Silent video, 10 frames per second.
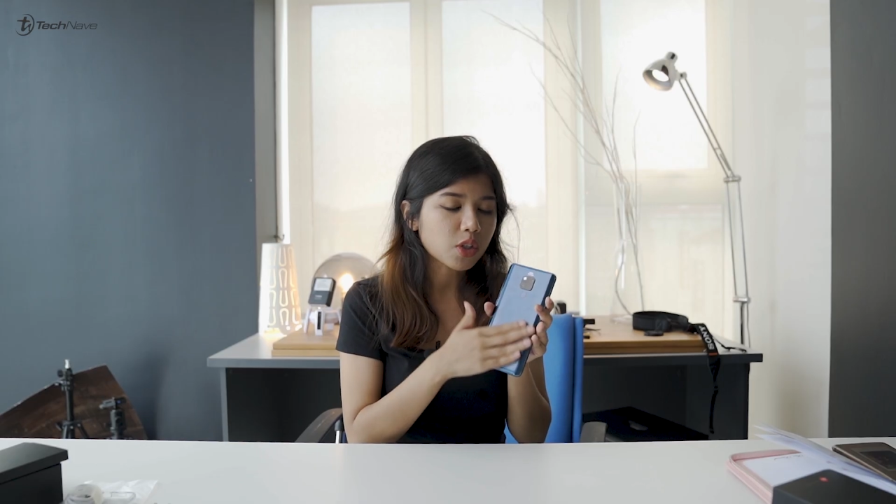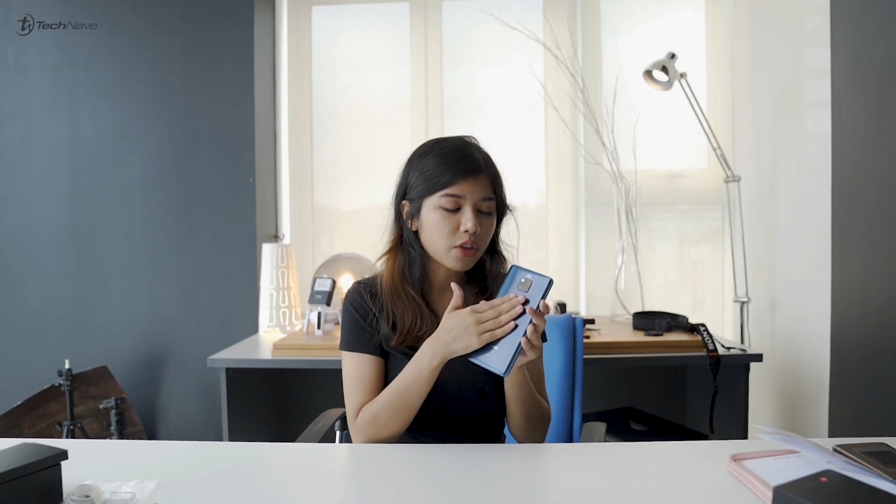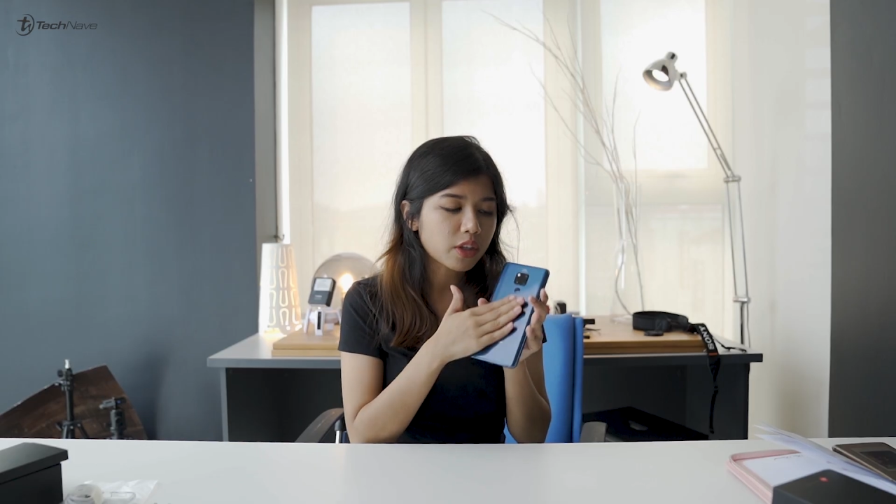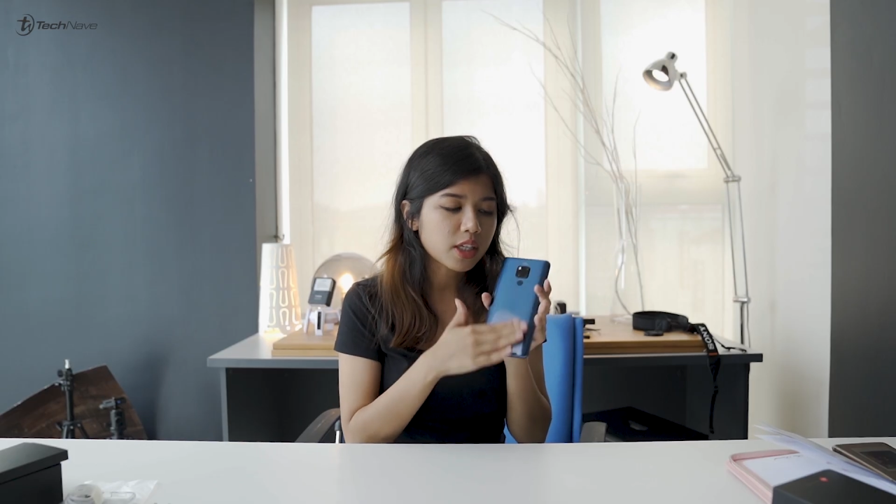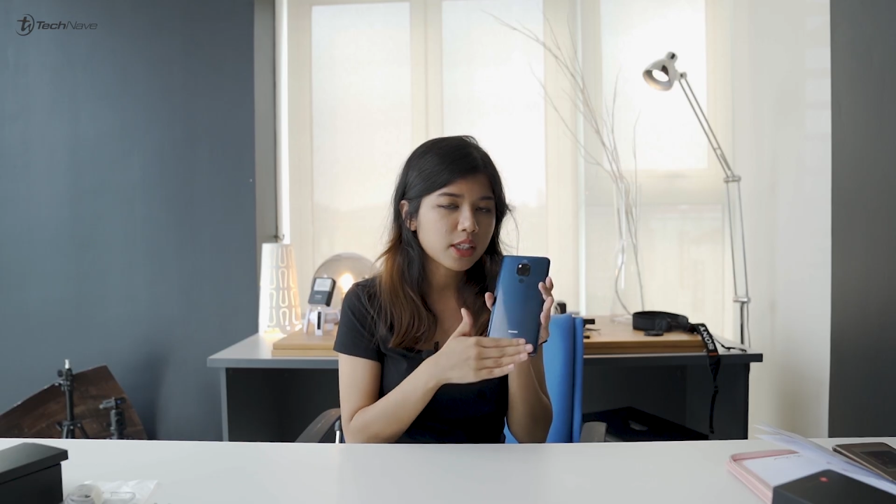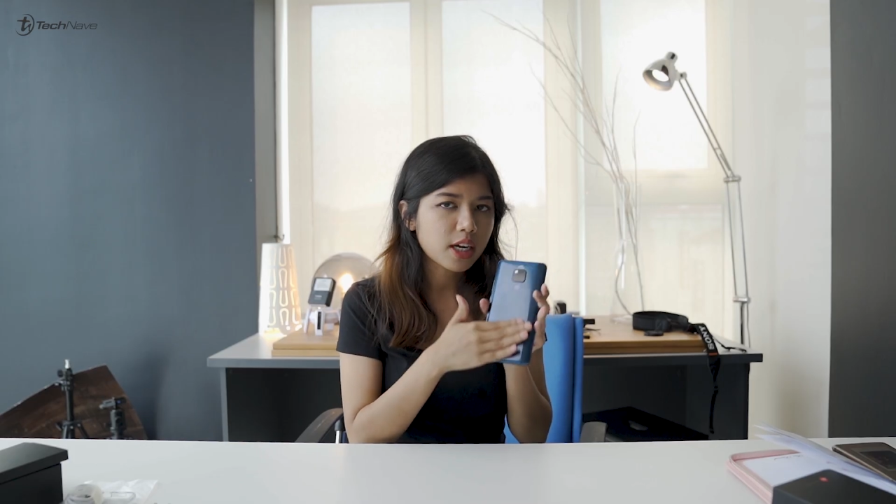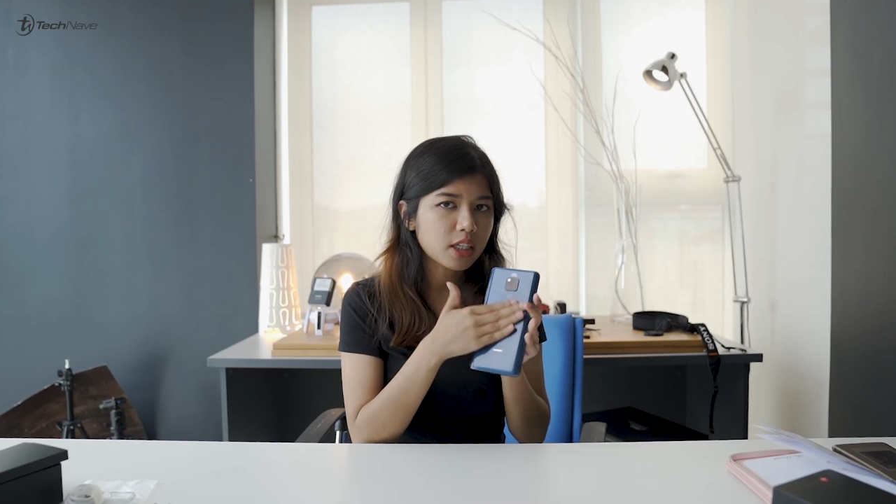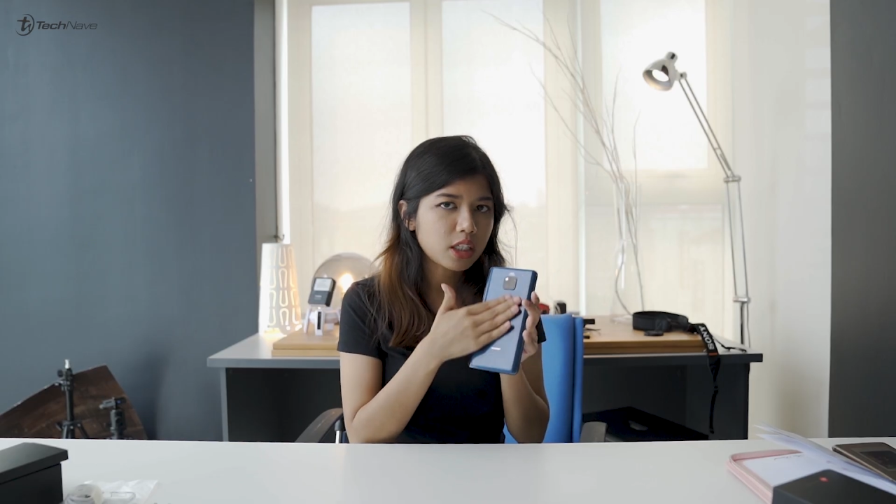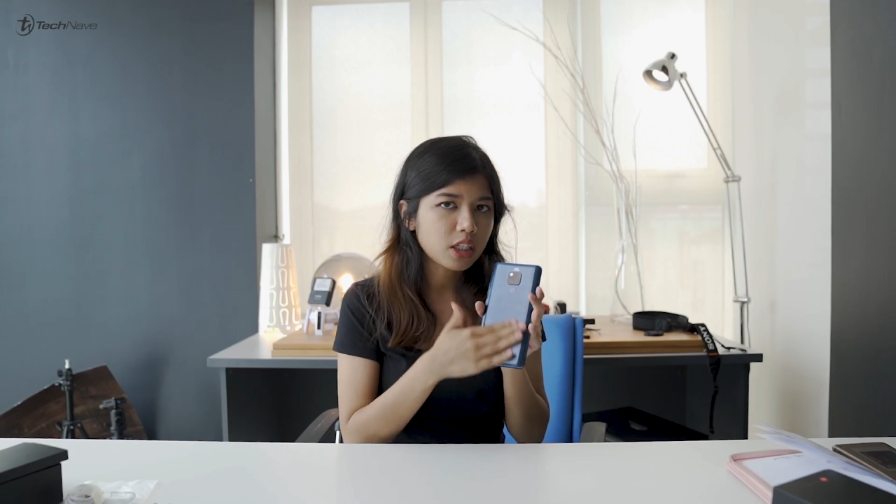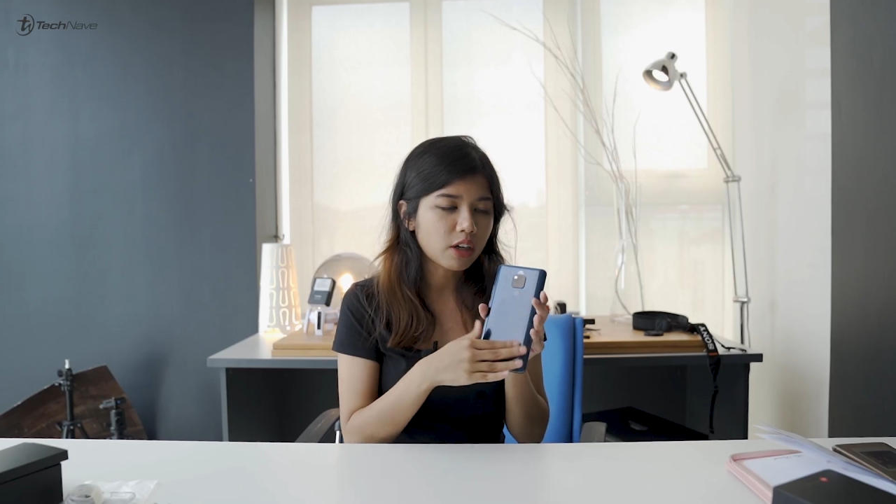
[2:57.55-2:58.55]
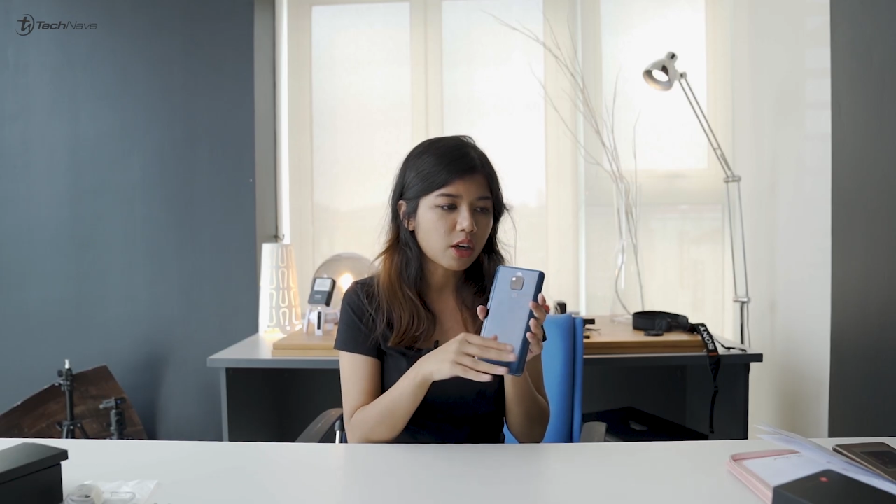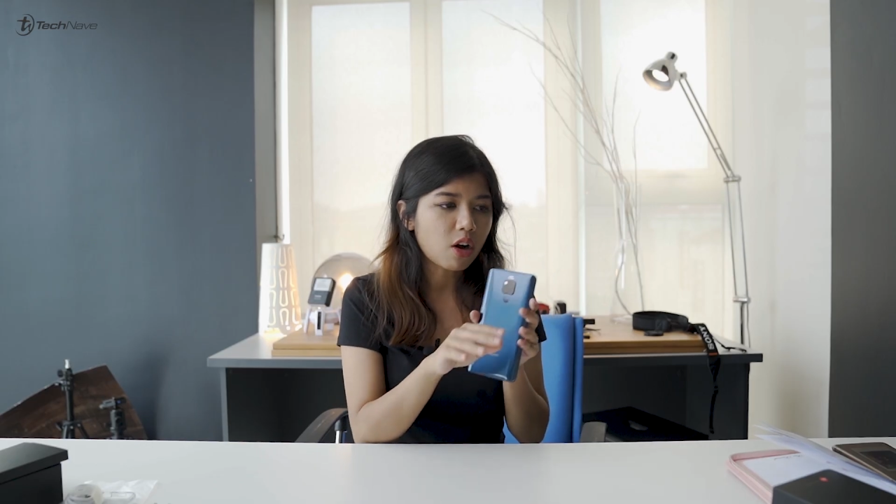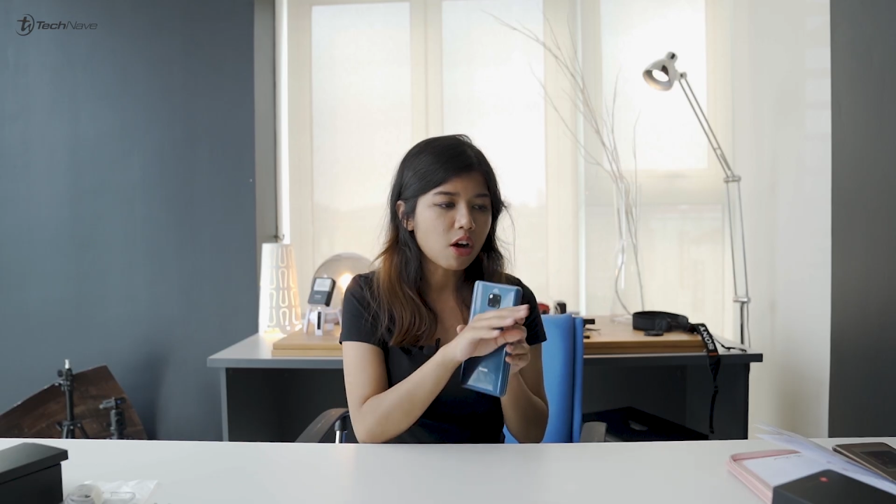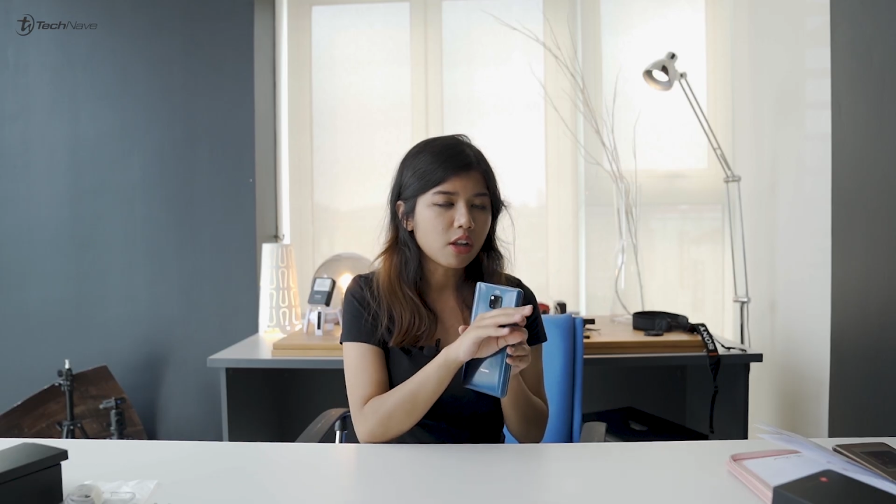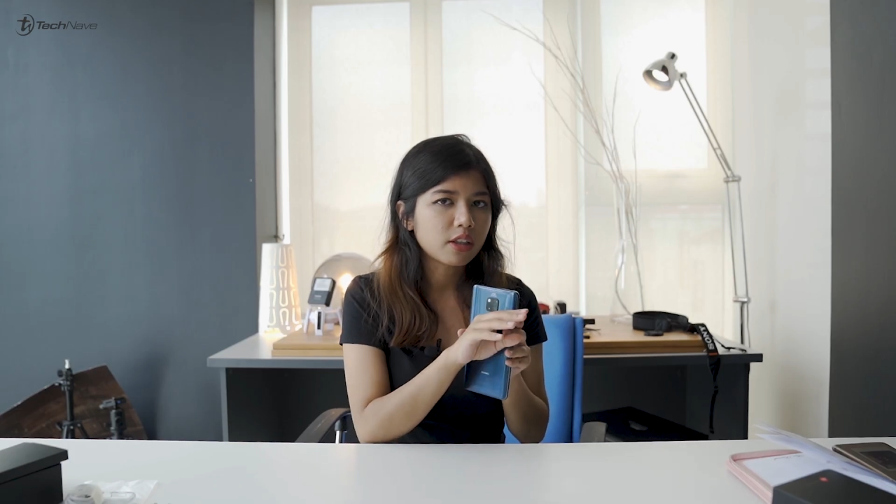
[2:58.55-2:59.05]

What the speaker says: was on this side here at all.